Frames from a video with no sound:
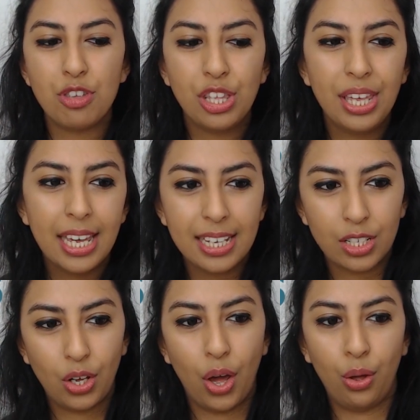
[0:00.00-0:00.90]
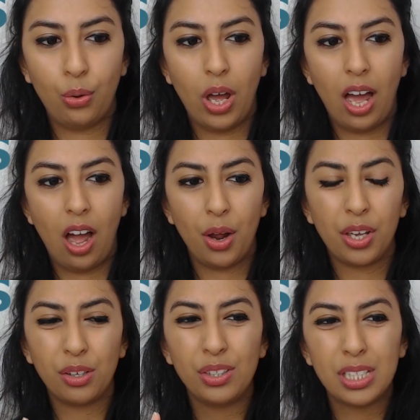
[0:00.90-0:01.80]
Years ago, I
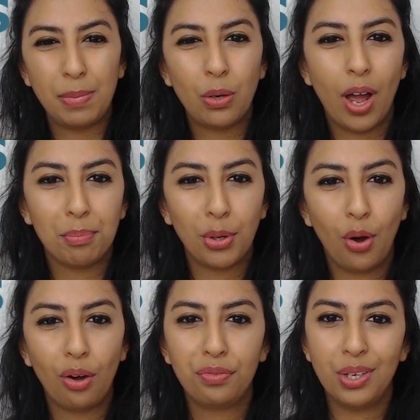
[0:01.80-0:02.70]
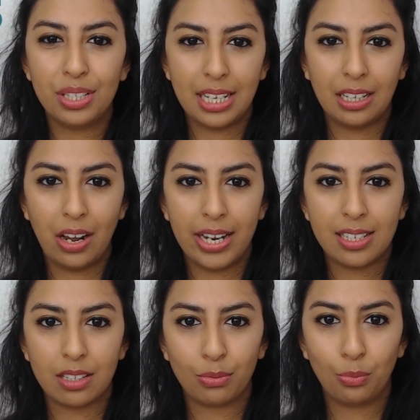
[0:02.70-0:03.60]
used to be quite put off using
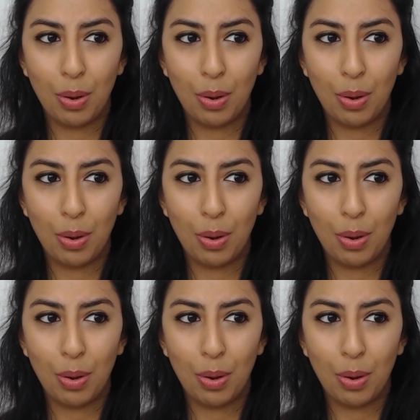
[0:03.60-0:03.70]
NICE